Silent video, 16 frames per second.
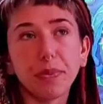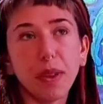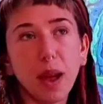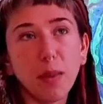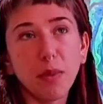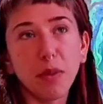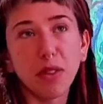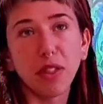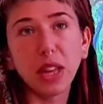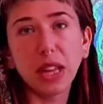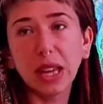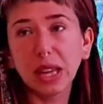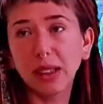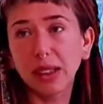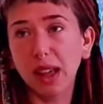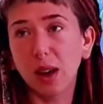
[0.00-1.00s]
I'm
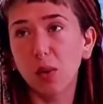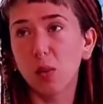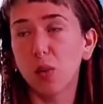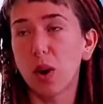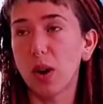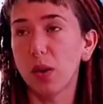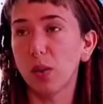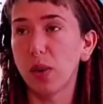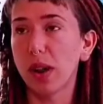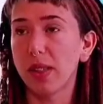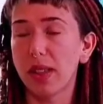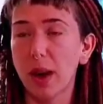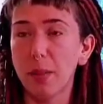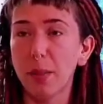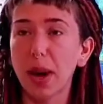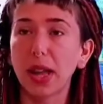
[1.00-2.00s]
thinking that one way
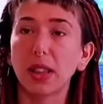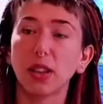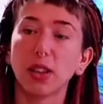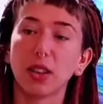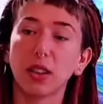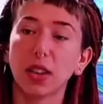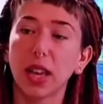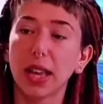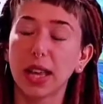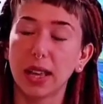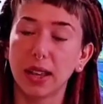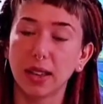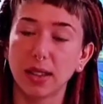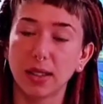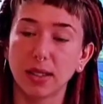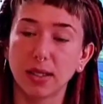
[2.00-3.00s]
that might look
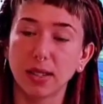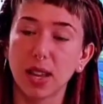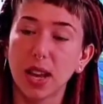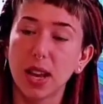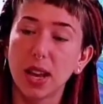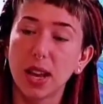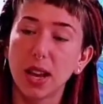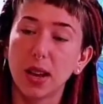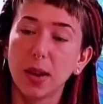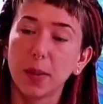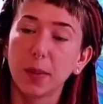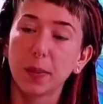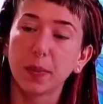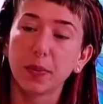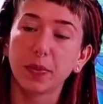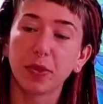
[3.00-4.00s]
is
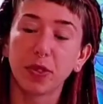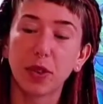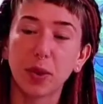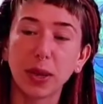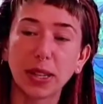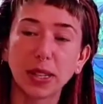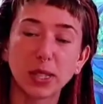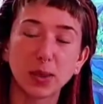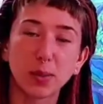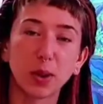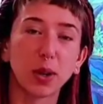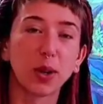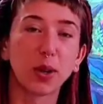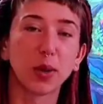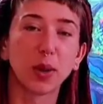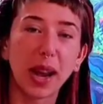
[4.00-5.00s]
doing some
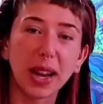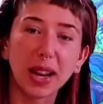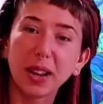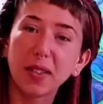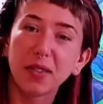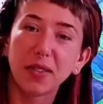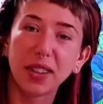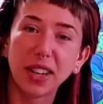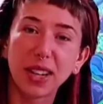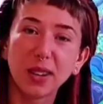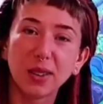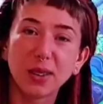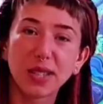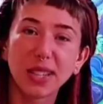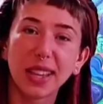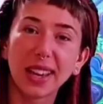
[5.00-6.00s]
more creative
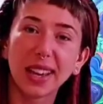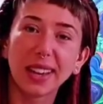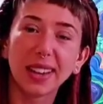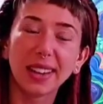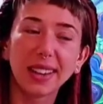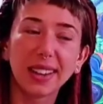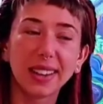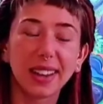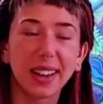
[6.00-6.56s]
videos again.